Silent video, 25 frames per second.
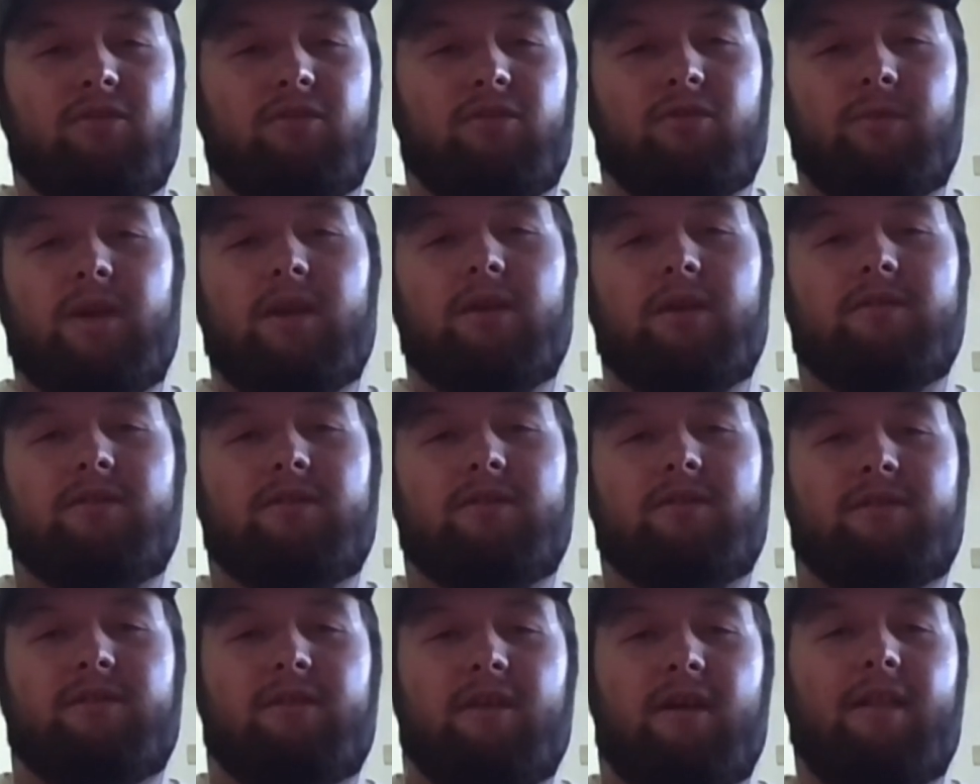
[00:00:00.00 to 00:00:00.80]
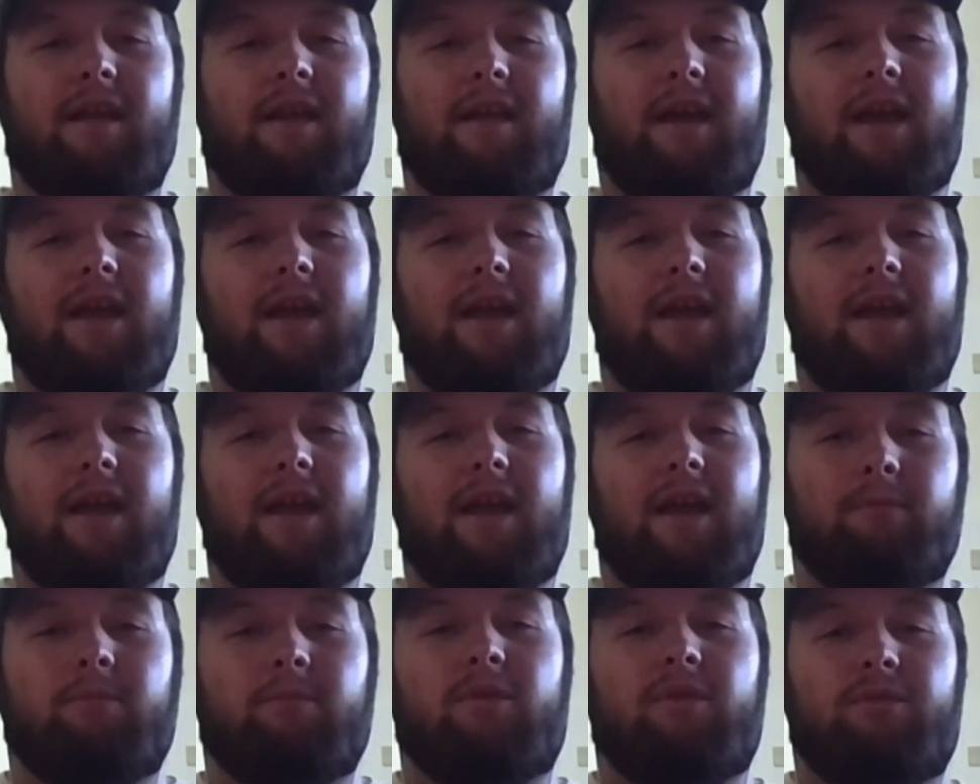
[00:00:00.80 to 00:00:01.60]
so we don't sell animals
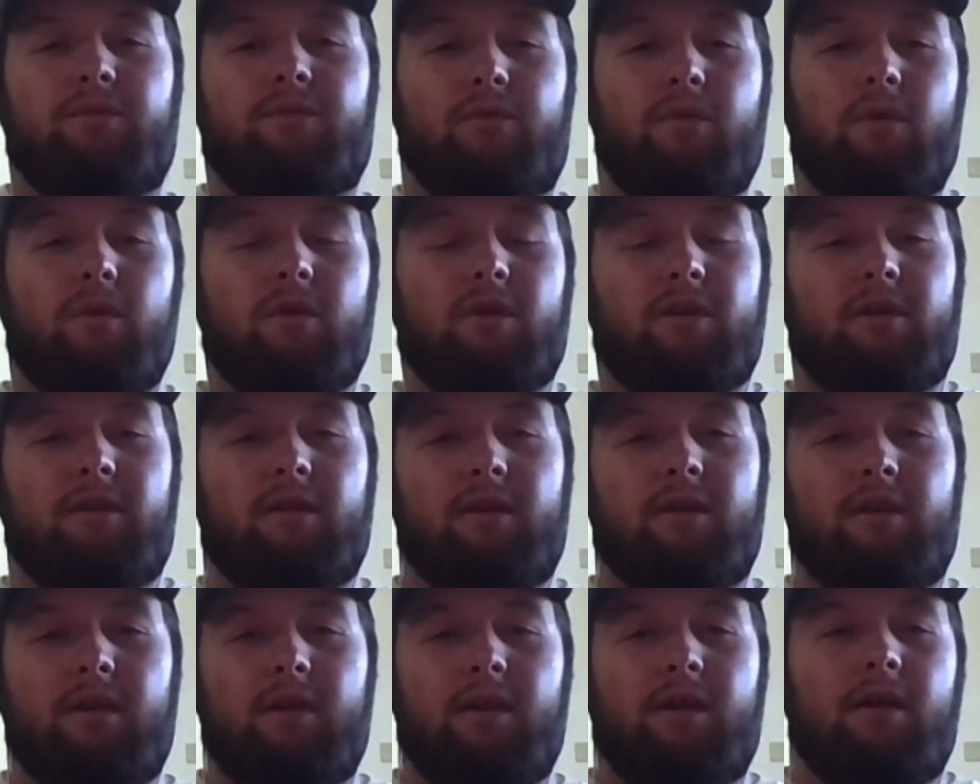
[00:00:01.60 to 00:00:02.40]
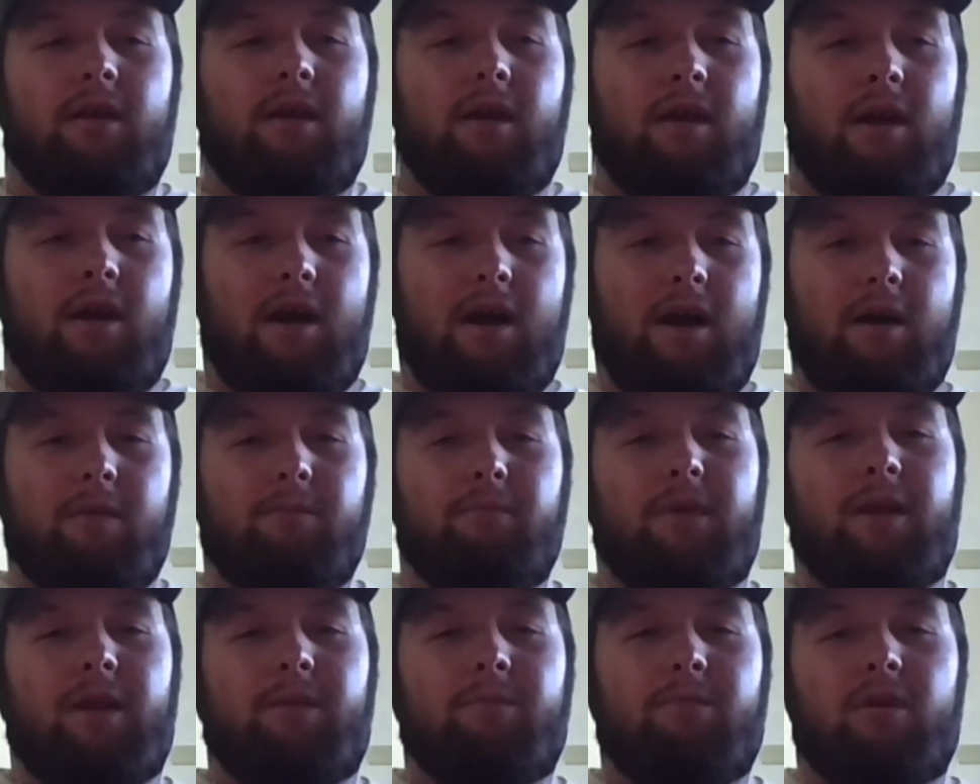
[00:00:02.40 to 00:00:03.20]
except for
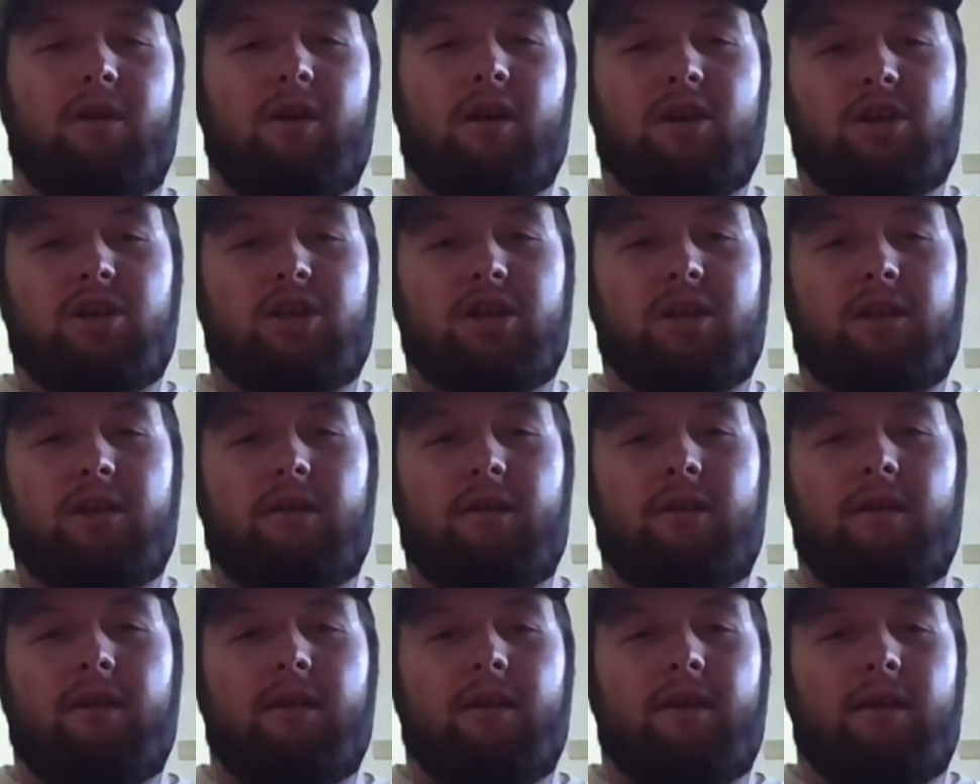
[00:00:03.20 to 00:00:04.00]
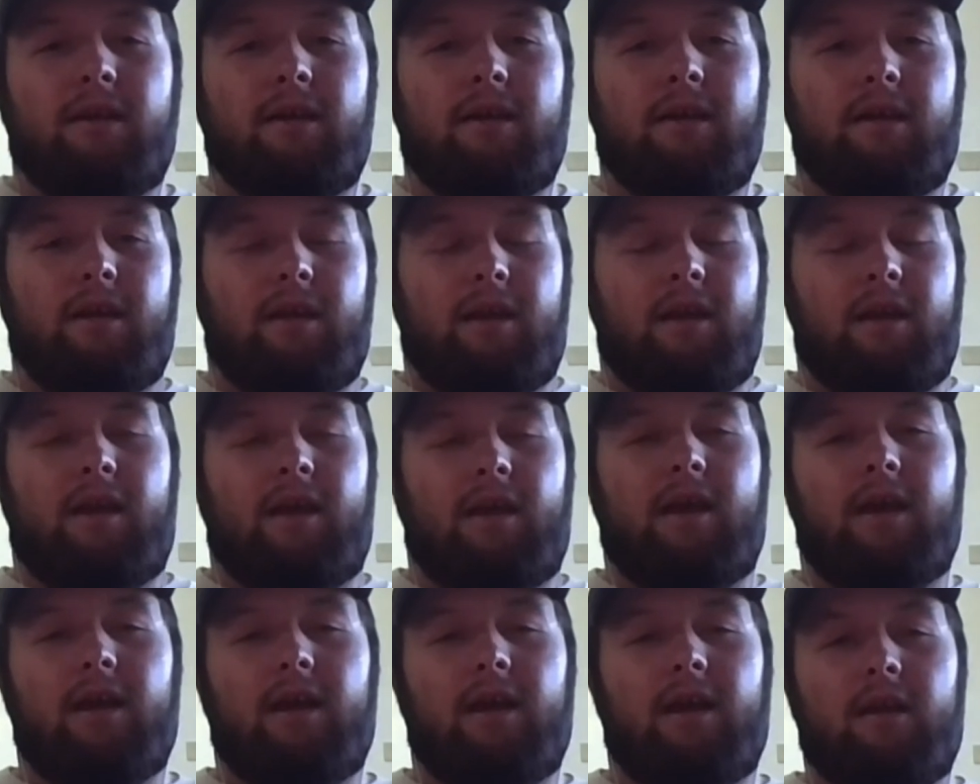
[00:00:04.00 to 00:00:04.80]
uh, meat production. Mm-hmm.
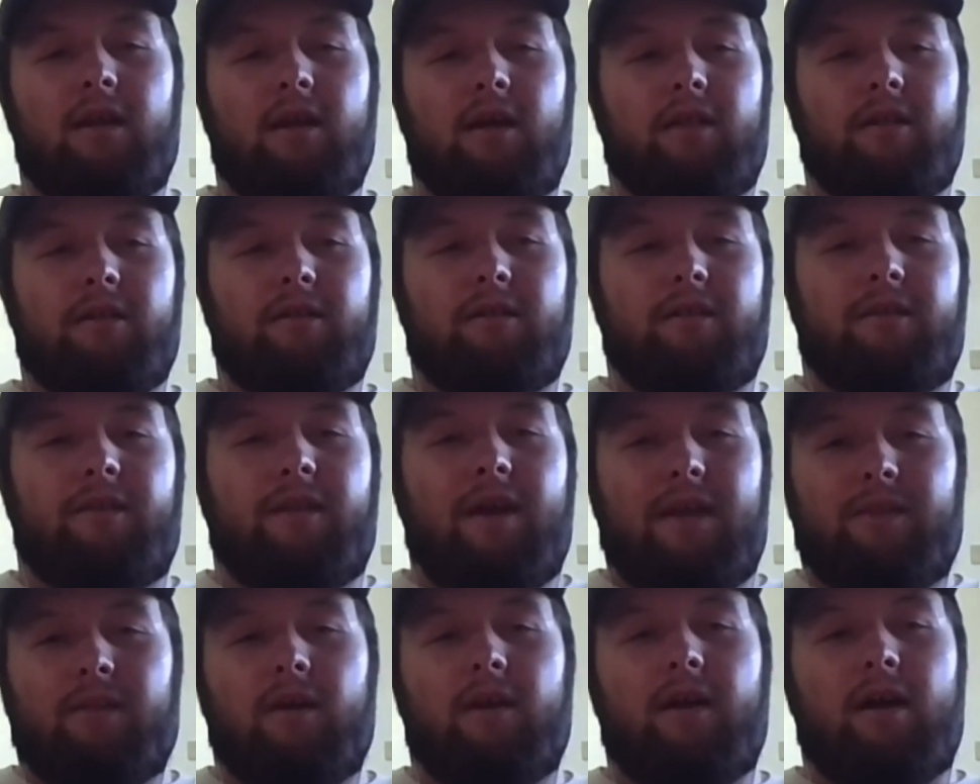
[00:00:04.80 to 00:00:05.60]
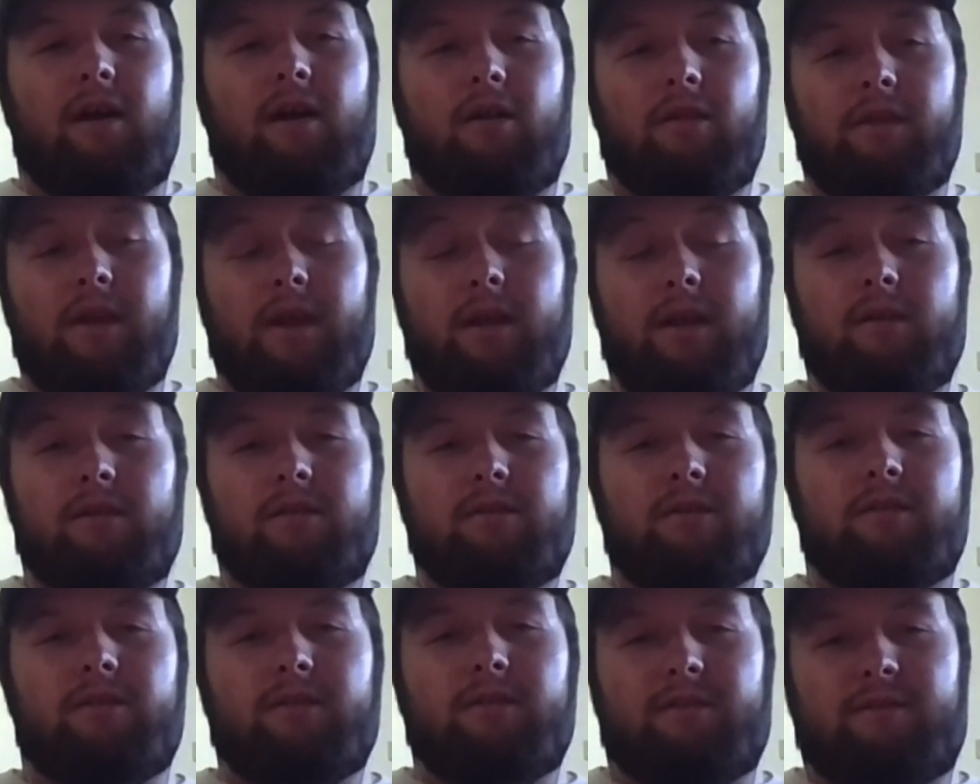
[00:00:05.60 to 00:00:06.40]
And other than that, the, all the elk
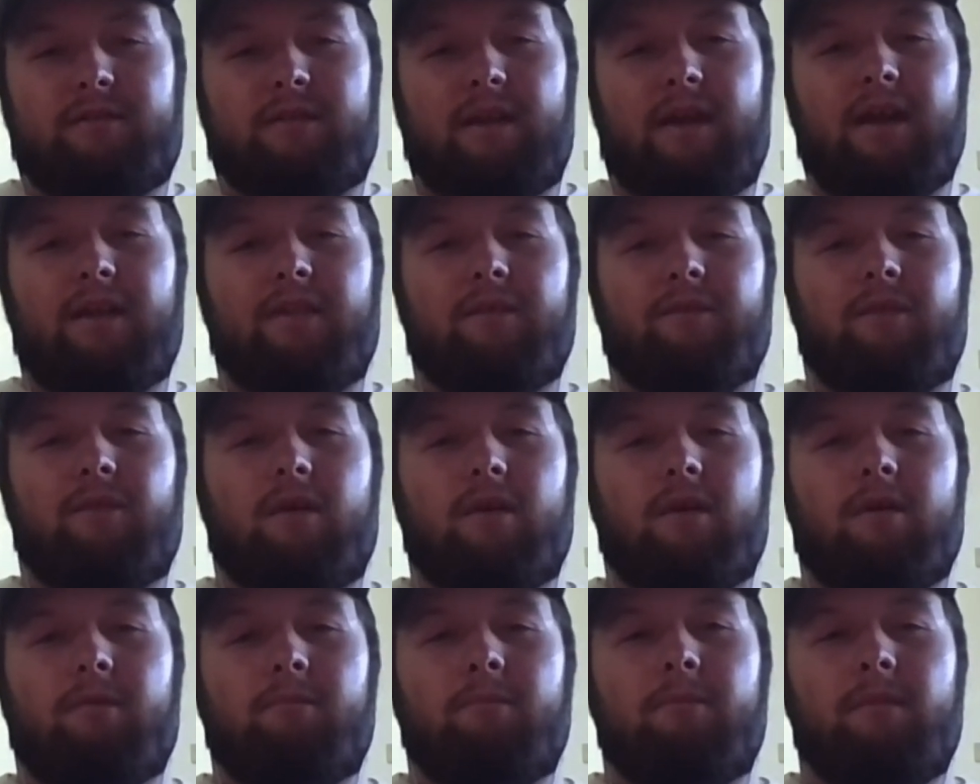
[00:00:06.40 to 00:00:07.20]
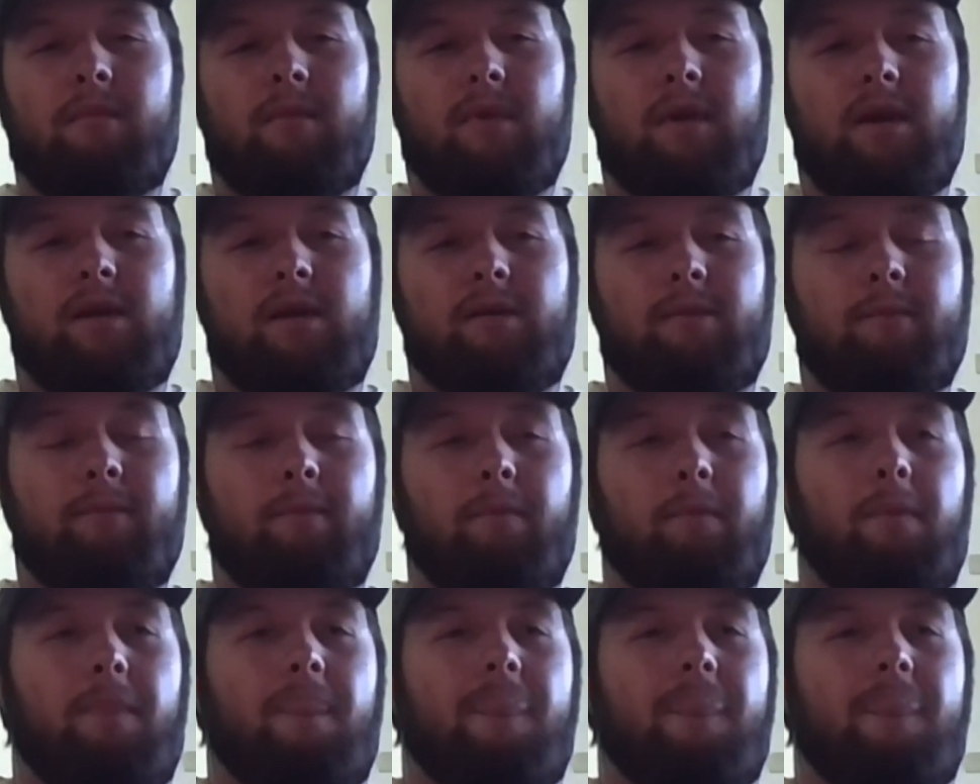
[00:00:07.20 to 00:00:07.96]
stay on the farm. Okay.